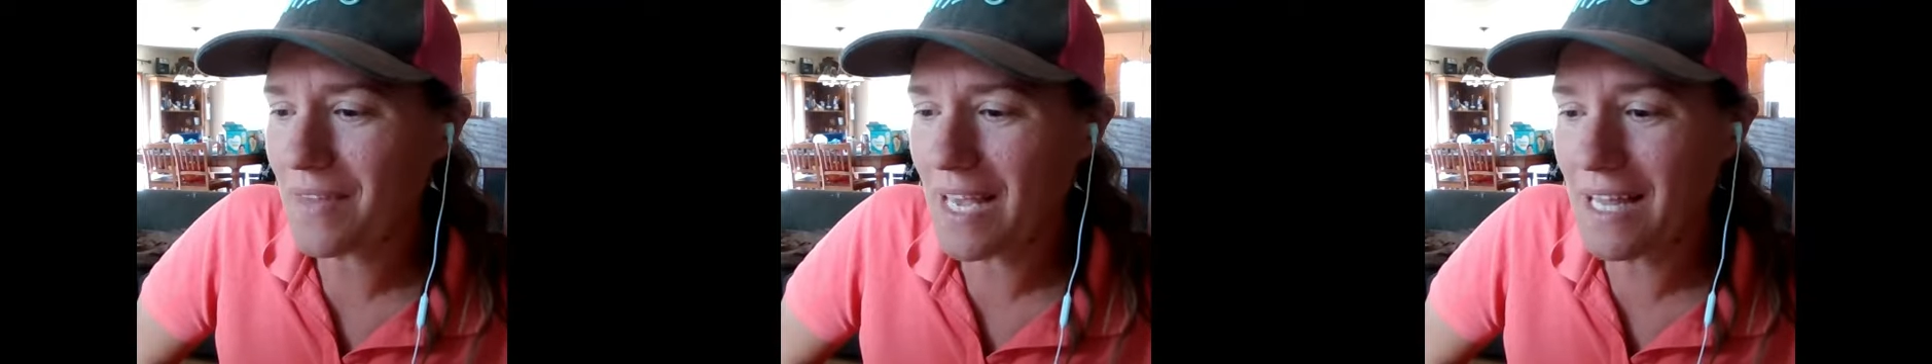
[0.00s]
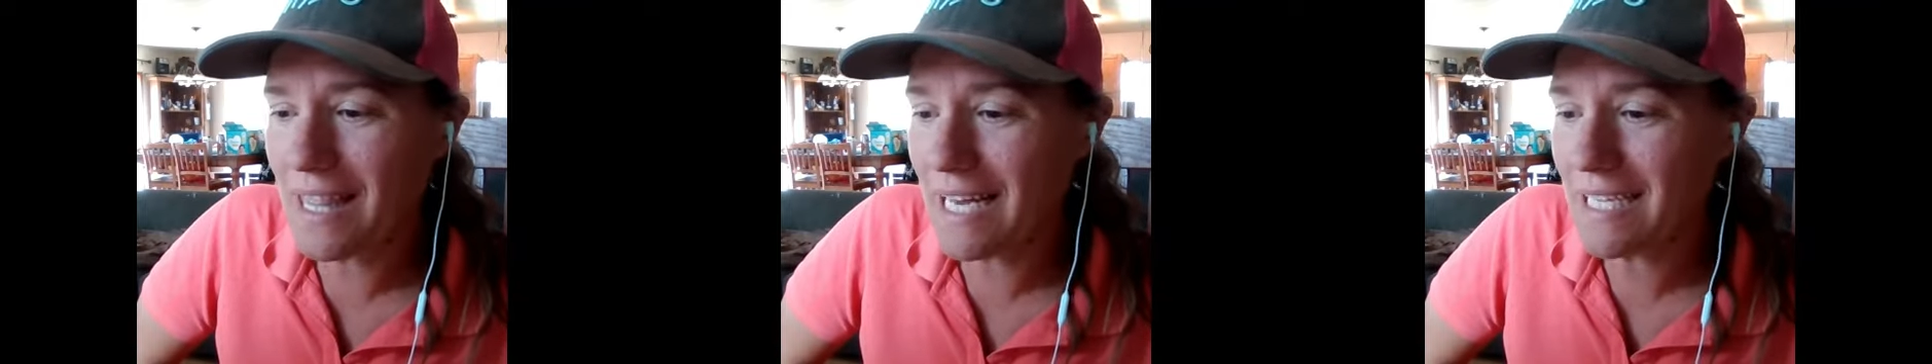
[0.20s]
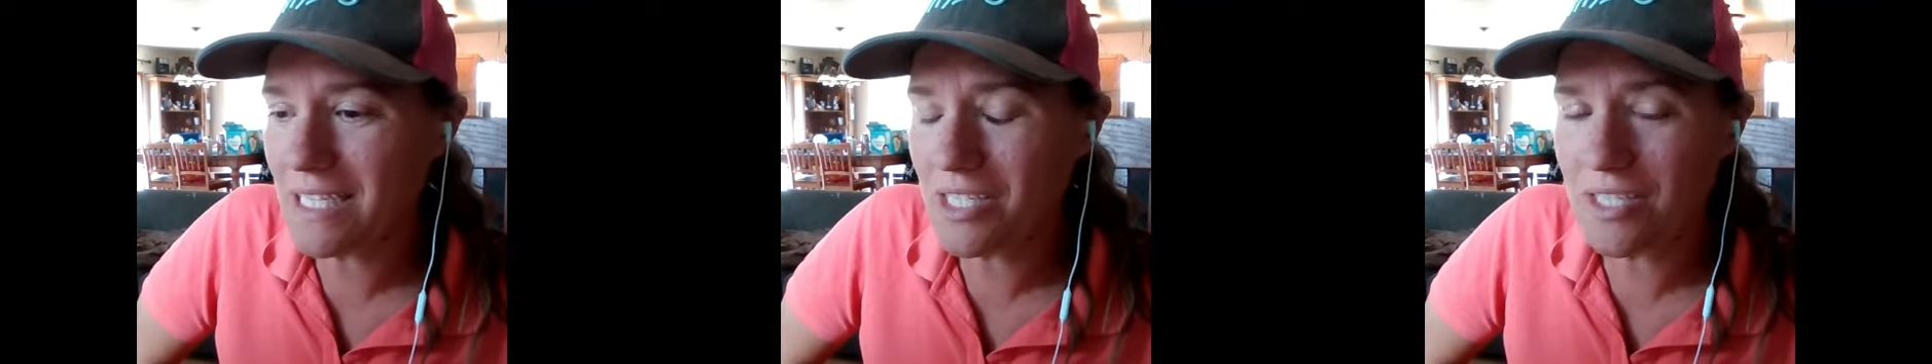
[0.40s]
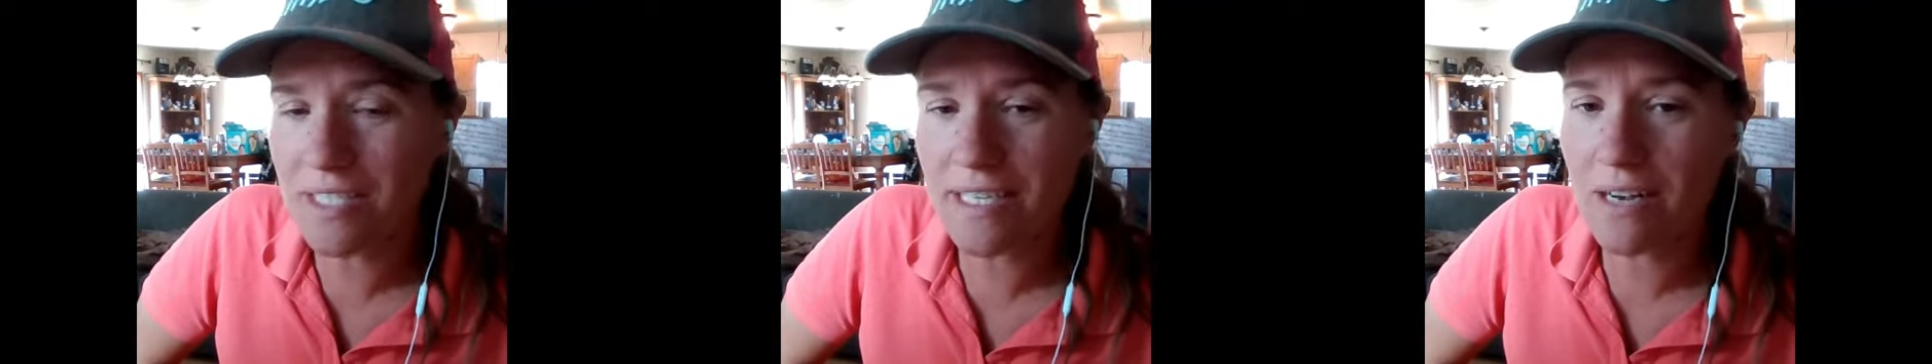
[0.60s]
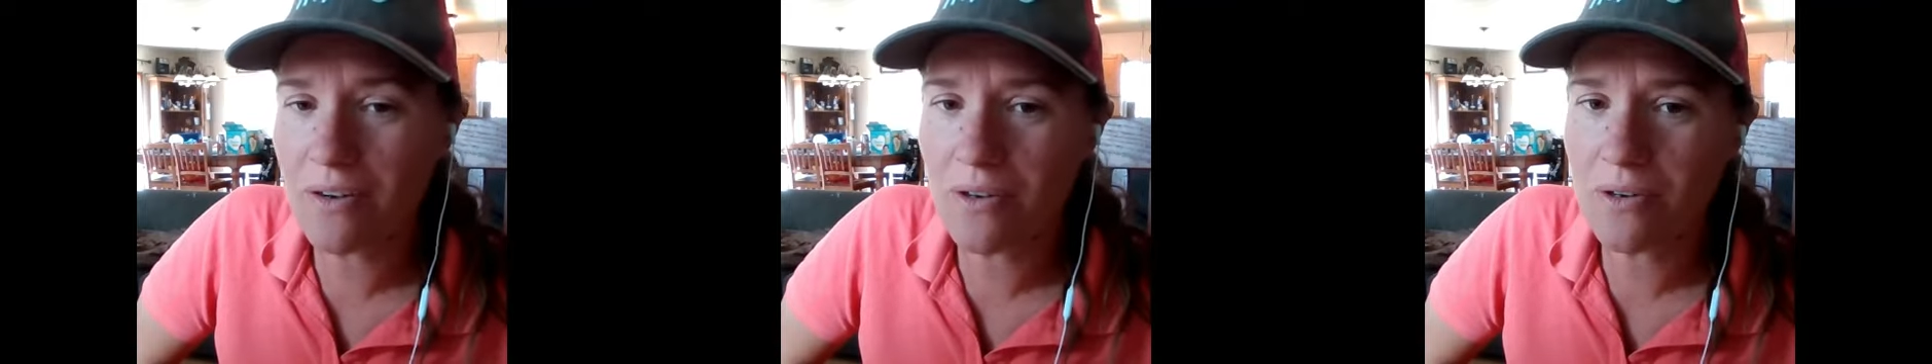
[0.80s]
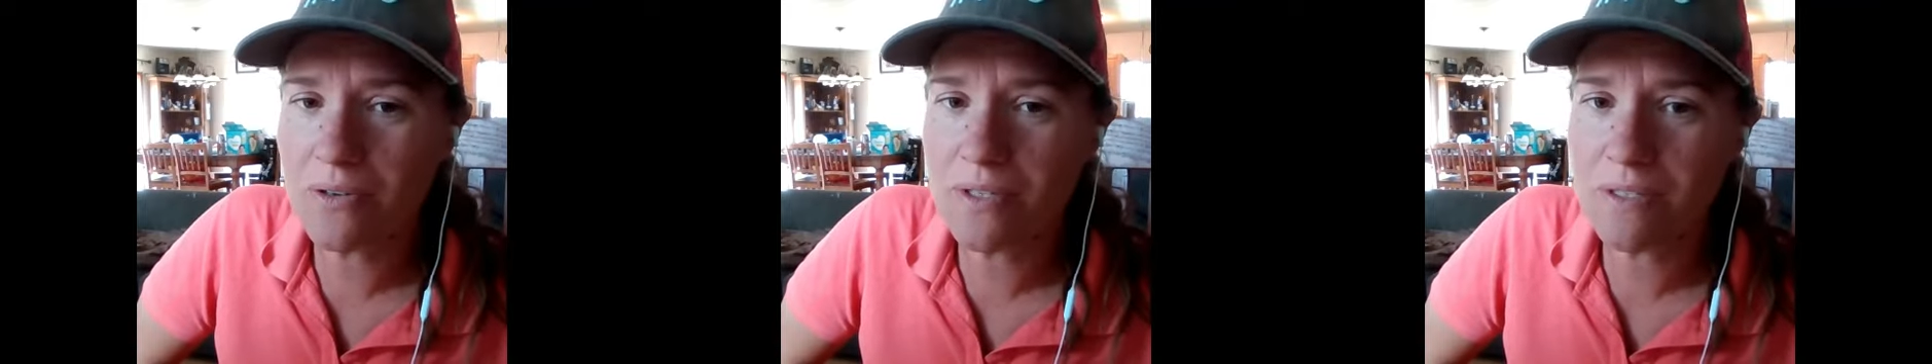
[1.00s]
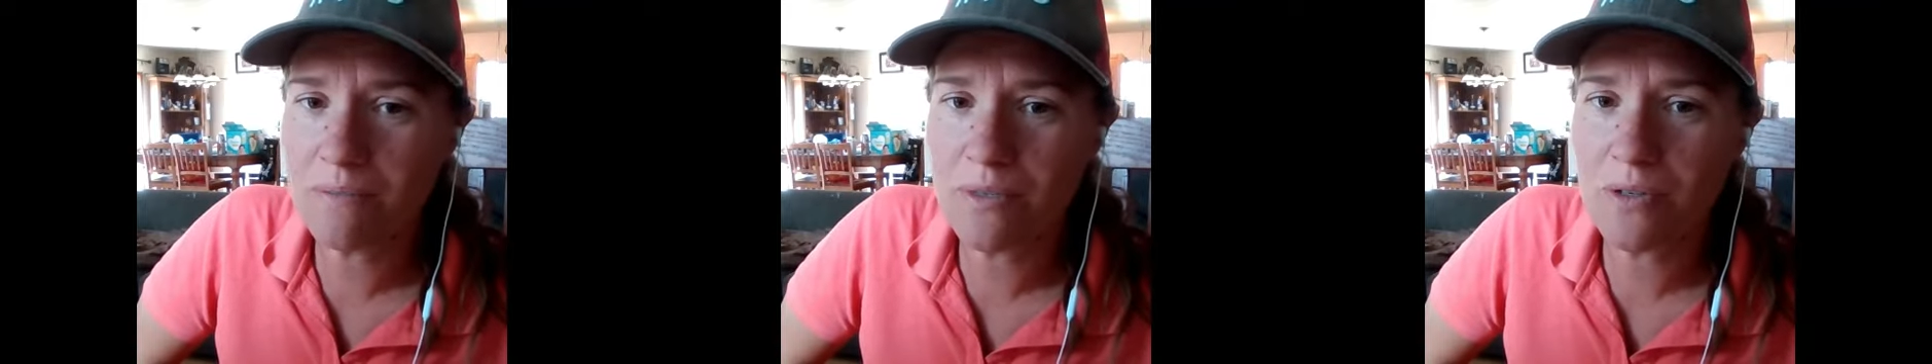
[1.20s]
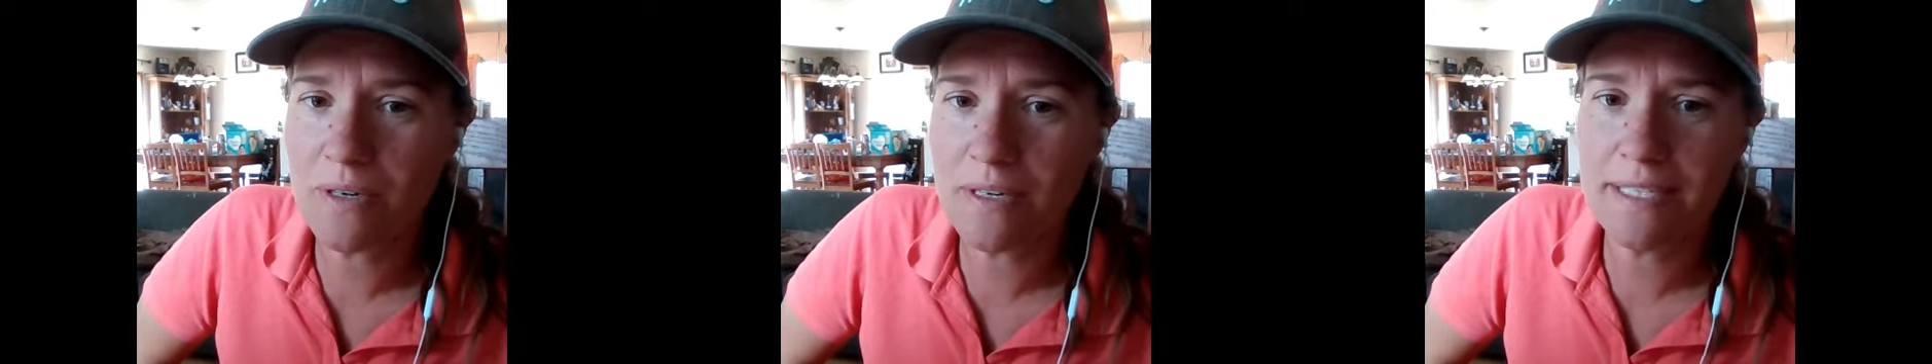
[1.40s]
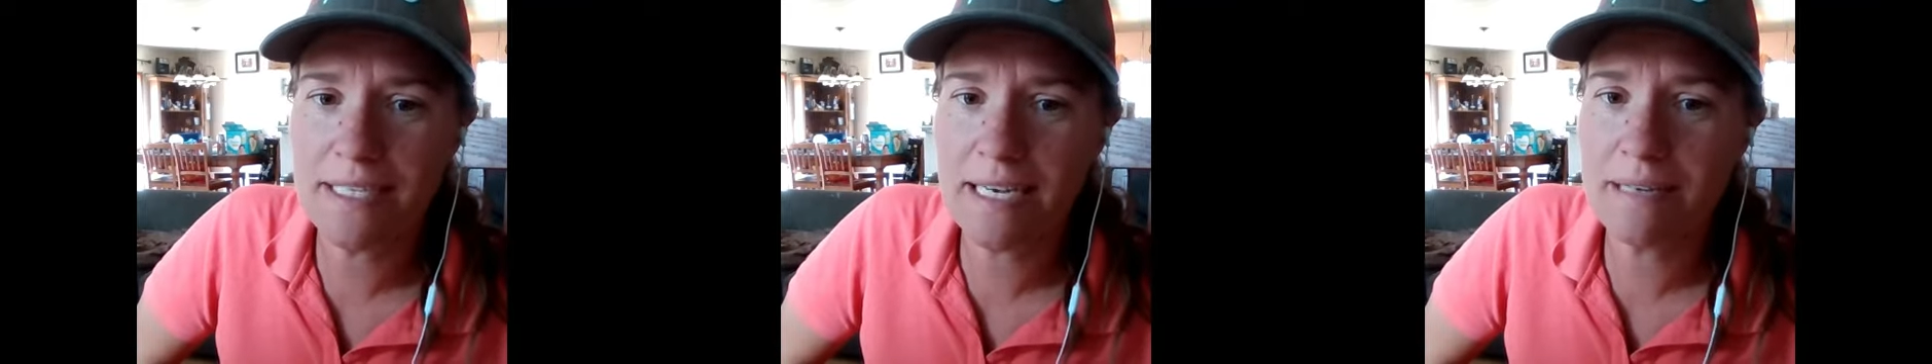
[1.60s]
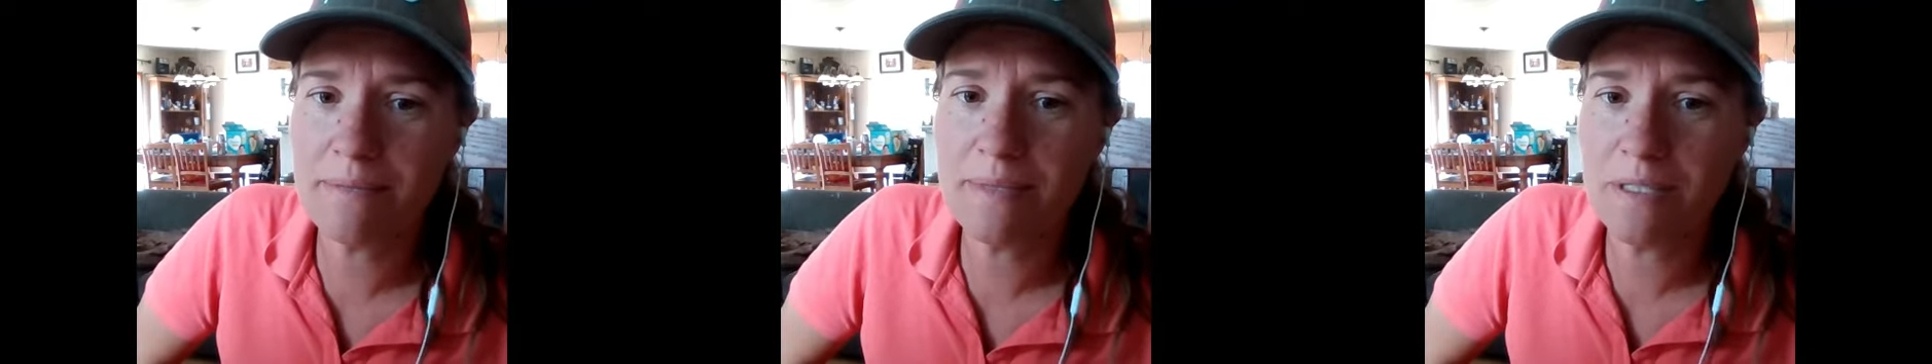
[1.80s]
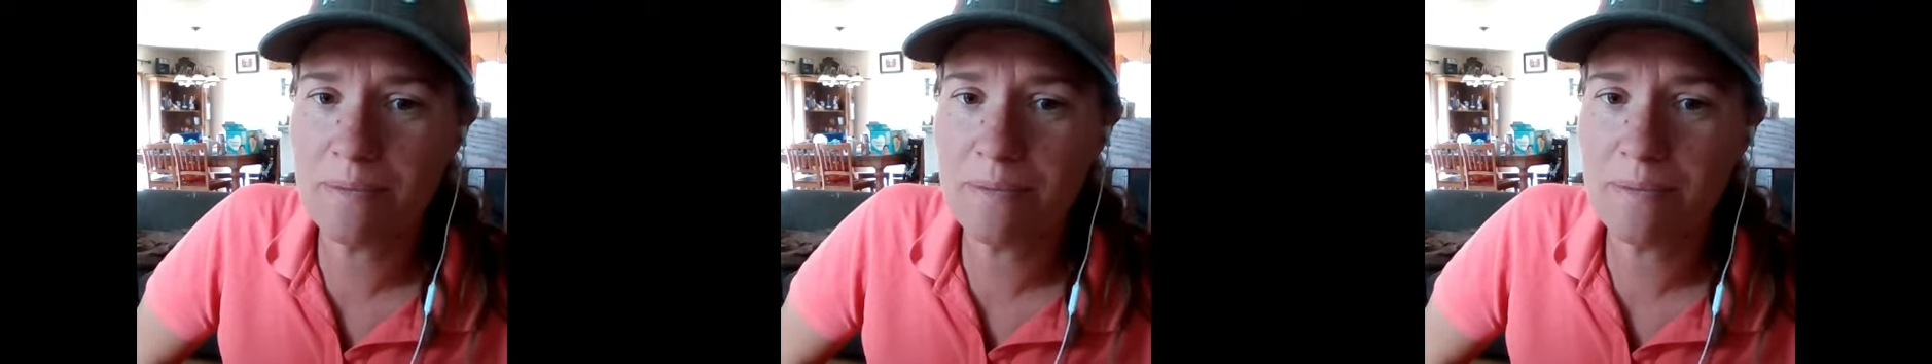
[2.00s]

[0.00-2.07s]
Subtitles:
And that's just how it goes sometimes,